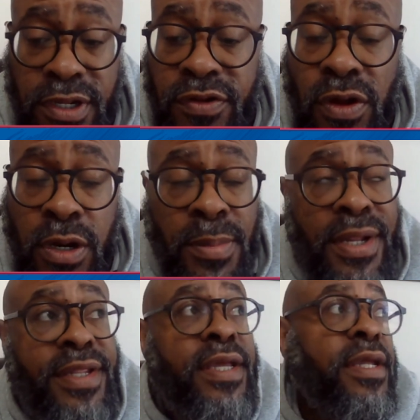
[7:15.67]
Talking
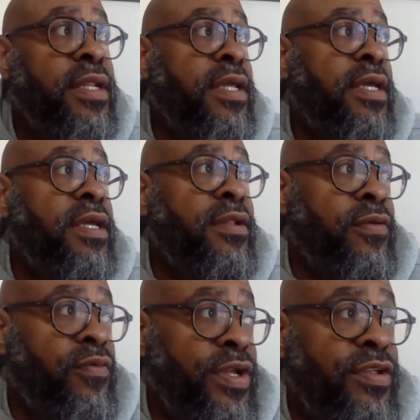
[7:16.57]
about the the
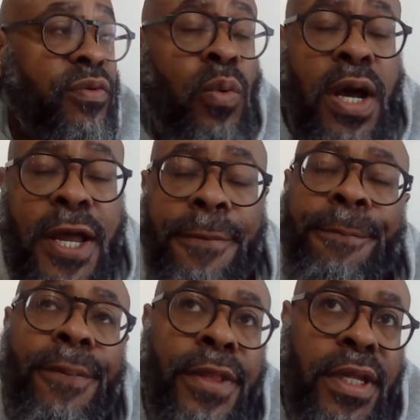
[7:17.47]
the reason why.
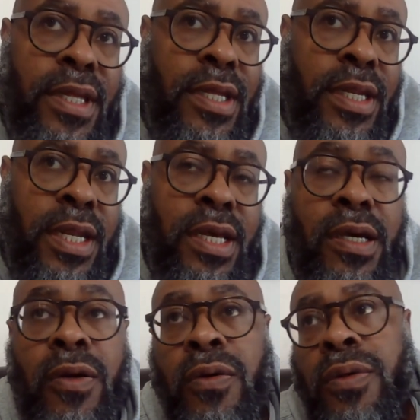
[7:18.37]

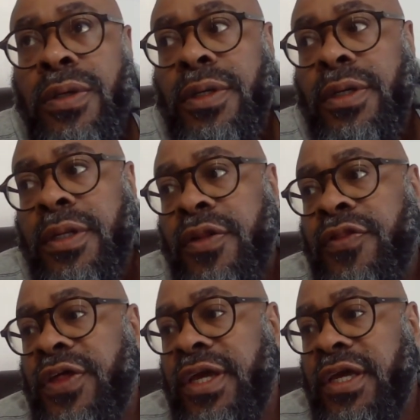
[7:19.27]
Now, the
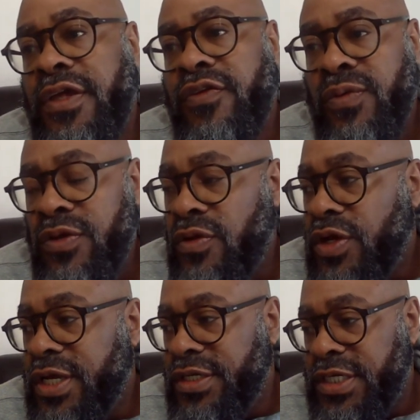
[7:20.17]
thing is, when you
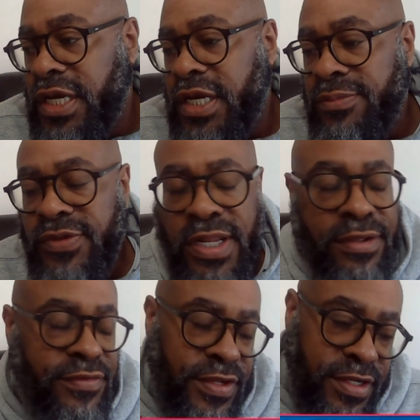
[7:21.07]
look at James, and
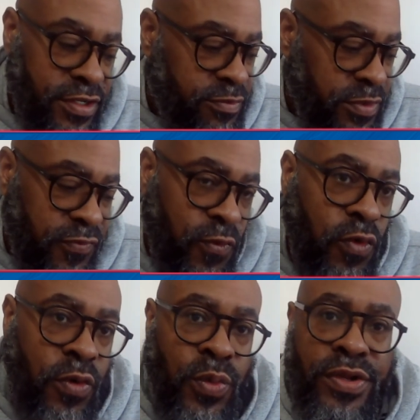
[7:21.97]
I said this
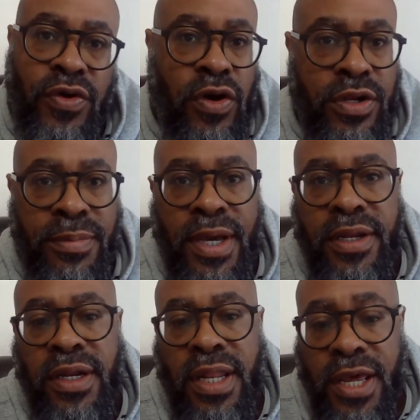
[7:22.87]
before, and we talked
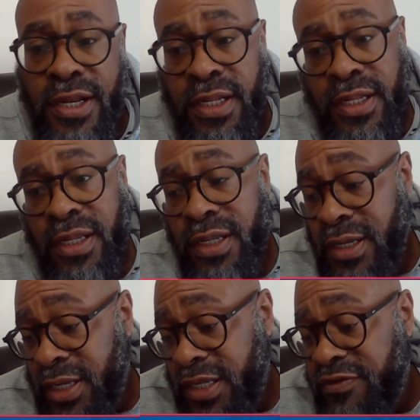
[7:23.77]
about it a lot,
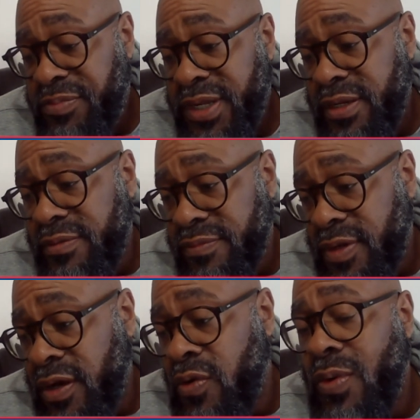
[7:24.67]
He's been
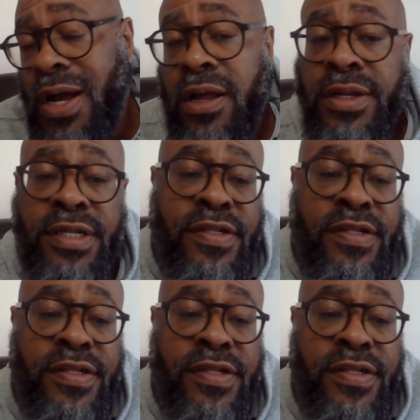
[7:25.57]
a quality